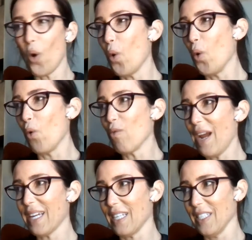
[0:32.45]
or
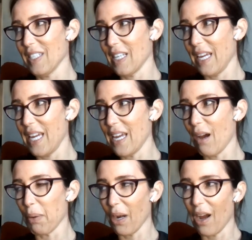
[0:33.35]
recklessly
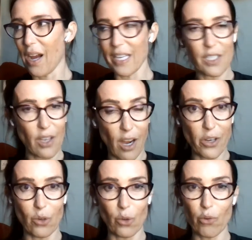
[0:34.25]
applies
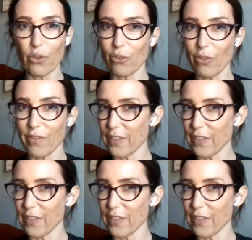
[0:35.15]
unlawful